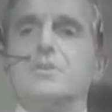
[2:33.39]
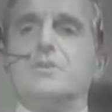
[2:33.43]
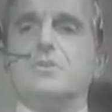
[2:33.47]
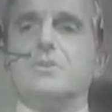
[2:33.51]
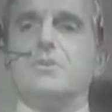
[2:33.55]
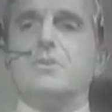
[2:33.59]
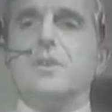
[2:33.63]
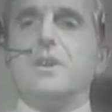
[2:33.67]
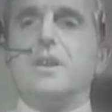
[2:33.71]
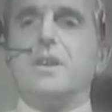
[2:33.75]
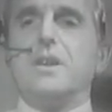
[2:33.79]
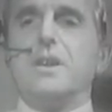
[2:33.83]

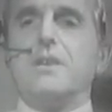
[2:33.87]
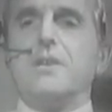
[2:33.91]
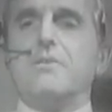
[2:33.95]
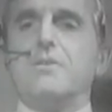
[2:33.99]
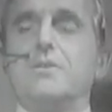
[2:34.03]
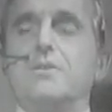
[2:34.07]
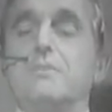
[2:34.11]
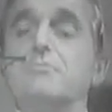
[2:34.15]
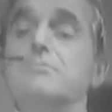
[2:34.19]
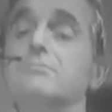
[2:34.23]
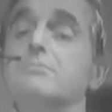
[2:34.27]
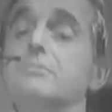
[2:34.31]
So I have
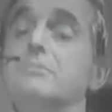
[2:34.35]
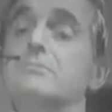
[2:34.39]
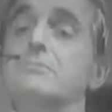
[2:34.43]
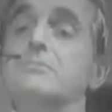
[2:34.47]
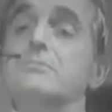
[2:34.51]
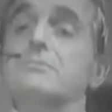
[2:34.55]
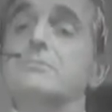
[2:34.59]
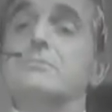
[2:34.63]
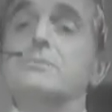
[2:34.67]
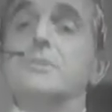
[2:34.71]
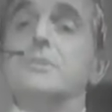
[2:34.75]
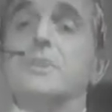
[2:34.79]

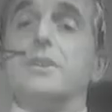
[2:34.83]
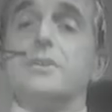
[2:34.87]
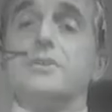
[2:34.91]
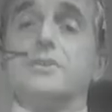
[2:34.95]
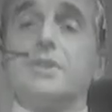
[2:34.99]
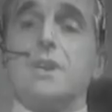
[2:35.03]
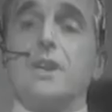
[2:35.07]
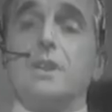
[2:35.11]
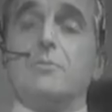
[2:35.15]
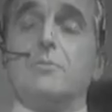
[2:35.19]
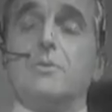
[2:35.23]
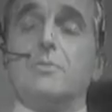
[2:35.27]
a, a
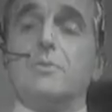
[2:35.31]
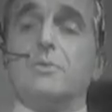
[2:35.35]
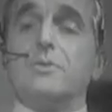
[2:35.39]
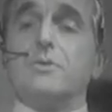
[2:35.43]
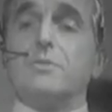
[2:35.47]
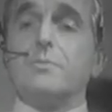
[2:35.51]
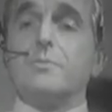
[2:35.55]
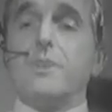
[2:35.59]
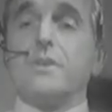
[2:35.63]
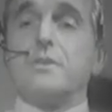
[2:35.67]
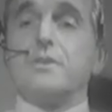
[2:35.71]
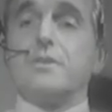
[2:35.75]
statement with
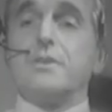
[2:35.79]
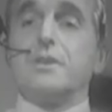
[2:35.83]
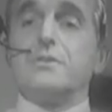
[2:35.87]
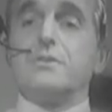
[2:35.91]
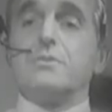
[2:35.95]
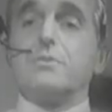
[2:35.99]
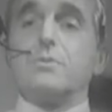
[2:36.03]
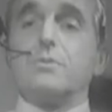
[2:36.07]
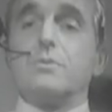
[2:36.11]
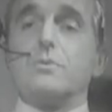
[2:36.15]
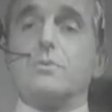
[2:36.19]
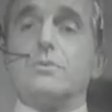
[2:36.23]
some
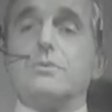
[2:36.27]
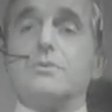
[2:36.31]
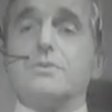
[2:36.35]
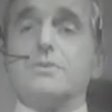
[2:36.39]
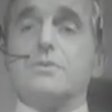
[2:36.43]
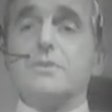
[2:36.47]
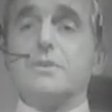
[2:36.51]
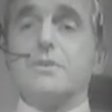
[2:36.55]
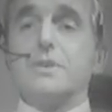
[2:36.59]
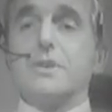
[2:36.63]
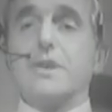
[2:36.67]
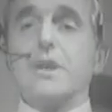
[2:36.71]
entities words,
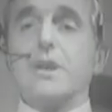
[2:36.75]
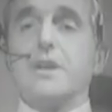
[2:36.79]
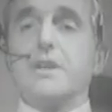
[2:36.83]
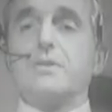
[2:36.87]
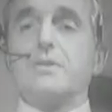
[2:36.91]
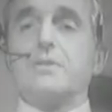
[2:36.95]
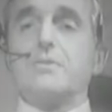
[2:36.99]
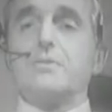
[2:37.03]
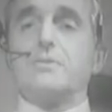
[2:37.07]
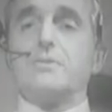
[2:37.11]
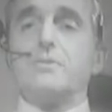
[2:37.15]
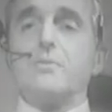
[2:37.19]
and I
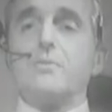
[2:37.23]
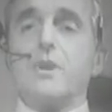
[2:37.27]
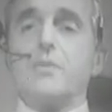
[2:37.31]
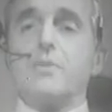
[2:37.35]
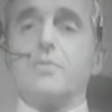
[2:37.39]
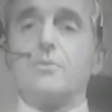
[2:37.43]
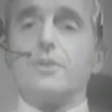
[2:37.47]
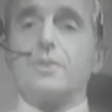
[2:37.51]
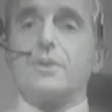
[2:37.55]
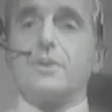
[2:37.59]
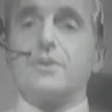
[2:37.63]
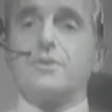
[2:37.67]
can do some
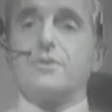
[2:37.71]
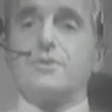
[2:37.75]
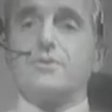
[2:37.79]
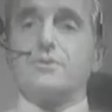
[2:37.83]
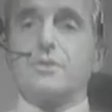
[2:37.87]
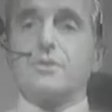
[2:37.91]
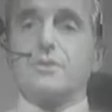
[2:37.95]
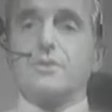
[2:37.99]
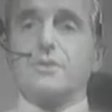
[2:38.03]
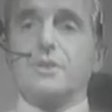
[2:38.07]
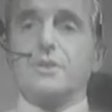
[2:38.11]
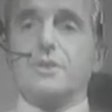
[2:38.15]
operations
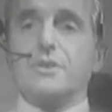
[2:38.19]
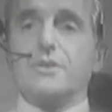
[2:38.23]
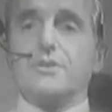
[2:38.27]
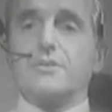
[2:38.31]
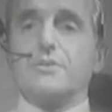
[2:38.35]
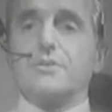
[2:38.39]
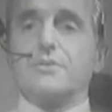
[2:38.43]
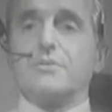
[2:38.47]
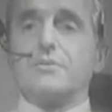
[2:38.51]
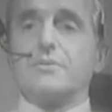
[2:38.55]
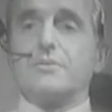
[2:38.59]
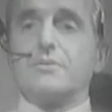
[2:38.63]
on these.
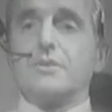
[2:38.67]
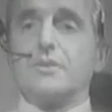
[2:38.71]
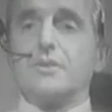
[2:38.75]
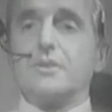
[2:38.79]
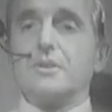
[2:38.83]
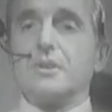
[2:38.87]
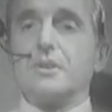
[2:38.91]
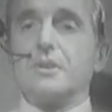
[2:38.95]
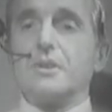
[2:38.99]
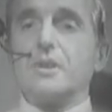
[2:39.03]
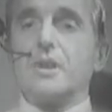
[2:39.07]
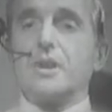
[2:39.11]

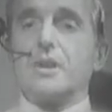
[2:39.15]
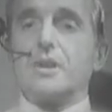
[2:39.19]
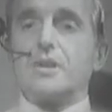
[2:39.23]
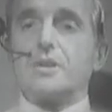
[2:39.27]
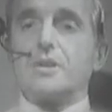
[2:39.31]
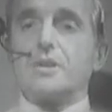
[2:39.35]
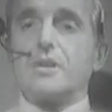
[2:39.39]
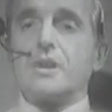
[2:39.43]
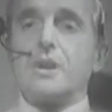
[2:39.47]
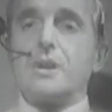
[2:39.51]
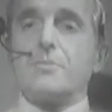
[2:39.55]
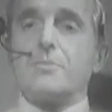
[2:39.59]
I
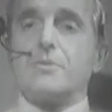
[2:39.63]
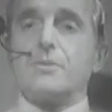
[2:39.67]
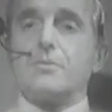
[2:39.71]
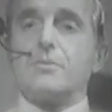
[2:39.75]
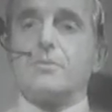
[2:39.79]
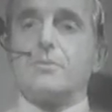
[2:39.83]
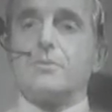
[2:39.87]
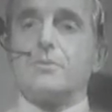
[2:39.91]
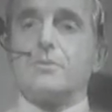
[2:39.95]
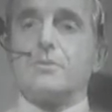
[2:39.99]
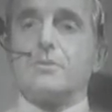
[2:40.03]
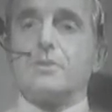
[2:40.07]
can copy a
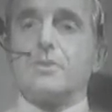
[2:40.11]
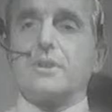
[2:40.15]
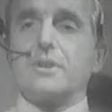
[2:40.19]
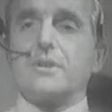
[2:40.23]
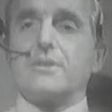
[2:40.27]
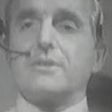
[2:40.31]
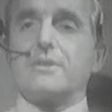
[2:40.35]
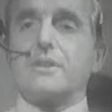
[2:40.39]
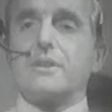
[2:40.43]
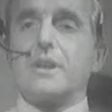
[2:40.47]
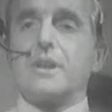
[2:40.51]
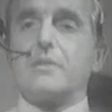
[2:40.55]
word. I
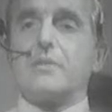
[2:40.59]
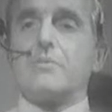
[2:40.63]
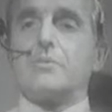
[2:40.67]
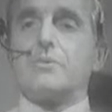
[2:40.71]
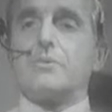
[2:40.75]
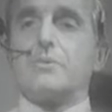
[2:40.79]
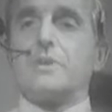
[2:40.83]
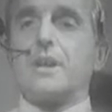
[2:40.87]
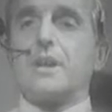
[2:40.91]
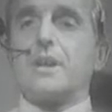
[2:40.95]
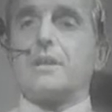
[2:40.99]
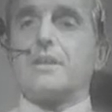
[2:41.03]
can say that
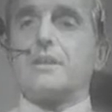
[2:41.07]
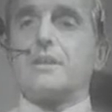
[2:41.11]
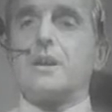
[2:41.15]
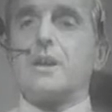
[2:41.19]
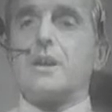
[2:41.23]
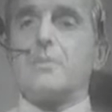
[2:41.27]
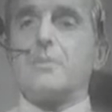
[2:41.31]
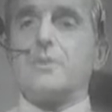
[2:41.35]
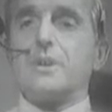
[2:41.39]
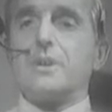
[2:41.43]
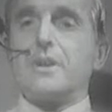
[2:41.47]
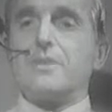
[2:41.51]
word like
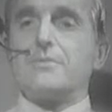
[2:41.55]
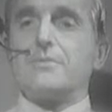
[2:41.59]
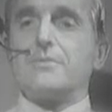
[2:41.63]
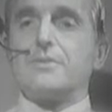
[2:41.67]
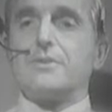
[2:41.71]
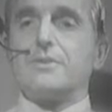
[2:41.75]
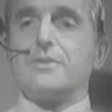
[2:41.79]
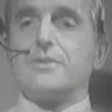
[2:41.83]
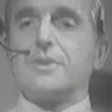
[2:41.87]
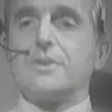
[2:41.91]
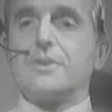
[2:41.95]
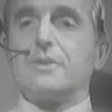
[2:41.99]
copy
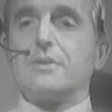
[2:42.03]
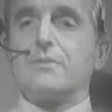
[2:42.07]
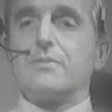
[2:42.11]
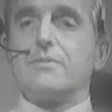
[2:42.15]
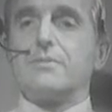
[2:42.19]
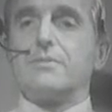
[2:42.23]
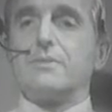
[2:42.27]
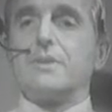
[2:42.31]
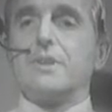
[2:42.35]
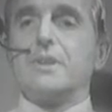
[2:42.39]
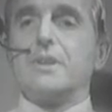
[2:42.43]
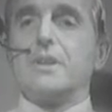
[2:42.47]
after itself.
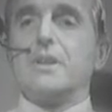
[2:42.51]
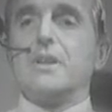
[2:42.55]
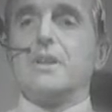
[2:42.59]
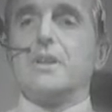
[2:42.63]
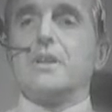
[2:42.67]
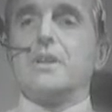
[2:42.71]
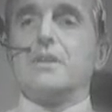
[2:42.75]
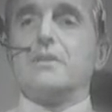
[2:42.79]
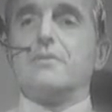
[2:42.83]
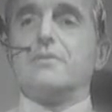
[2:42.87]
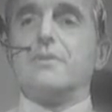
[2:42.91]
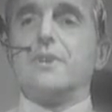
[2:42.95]

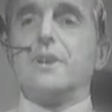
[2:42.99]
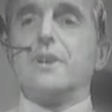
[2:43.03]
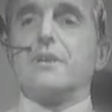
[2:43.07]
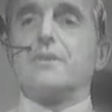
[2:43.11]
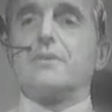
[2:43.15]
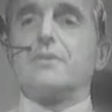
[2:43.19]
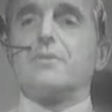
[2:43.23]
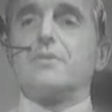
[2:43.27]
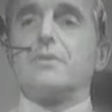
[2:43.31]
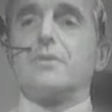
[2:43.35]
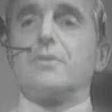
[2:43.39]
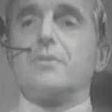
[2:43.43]
In
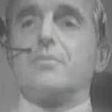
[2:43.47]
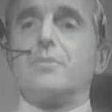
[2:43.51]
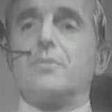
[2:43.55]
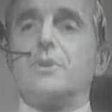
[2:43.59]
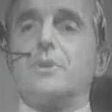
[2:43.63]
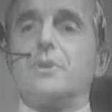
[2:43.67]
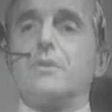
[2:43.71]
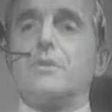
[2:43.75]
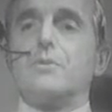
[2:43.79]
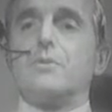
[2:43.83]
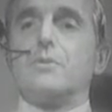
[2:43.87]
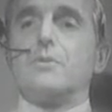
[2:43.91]
fact, that
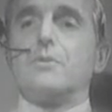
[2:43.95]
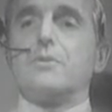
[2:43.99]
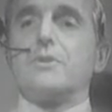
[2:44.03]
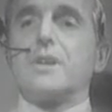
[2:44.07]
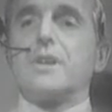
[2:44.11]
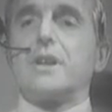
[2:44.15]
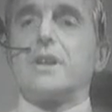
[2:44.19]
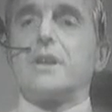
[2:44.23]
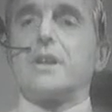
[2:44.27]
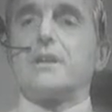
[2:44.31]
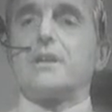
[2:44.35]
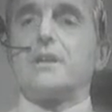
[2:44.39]
pair of words
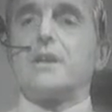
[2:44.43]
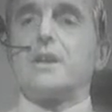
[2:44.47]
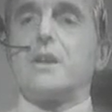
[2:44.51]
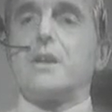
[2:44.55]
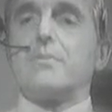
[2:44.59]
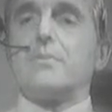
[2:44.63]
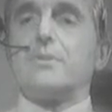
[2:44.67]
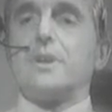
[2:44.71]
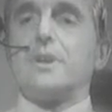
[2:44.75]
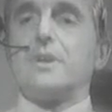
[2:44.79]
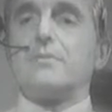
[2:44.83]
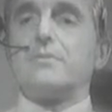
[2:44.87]
I'd like to
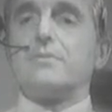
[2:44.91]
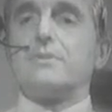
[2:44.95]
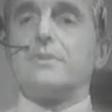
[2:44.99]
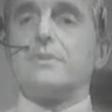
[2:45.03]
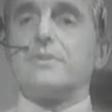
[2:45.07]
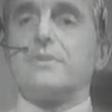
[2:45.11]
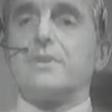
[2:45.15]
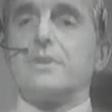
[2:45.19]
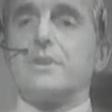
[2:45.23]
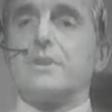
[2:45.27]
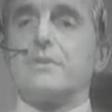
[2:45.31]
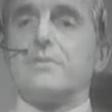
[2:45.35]
copy after
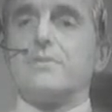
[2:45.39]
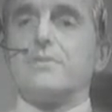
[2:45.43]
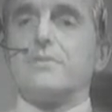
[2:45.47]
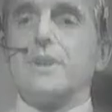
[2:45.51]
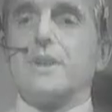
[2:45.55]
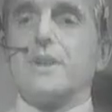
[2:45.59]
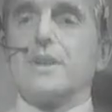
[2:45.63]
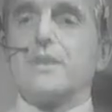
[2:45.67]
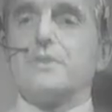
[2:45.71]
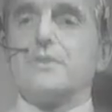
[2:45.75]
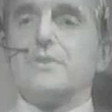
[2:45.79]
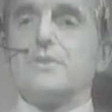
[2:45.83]
itself,
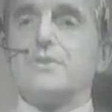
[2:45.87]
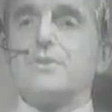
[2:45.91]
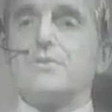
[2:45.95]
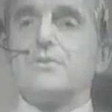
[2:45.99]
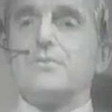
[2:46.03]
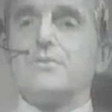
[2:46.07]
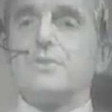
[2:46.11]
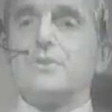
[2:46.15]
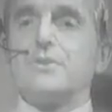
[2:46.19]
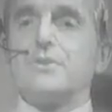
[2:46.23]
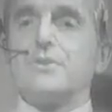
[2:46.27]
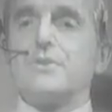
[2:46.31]
and I can just
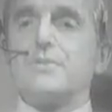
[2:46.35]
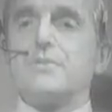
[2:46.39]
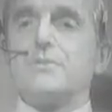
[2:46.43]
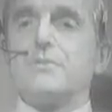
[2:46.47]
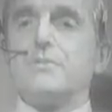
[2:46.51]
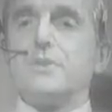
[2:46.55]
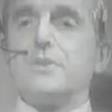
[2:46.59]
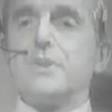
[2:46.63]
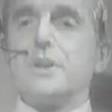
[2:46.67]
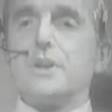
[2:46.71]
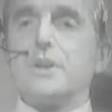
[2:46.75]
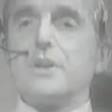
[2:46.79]
do this a
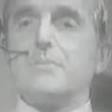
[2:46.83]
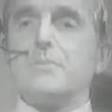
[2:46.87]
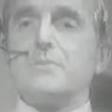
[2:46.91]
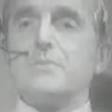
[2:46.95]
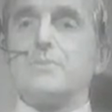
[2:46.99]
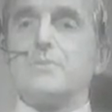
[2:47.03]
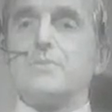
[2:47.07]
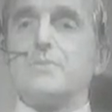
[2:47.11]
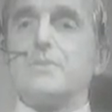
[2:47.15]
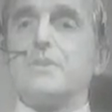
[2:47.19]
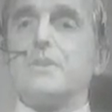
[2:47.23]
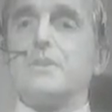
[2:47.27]
few times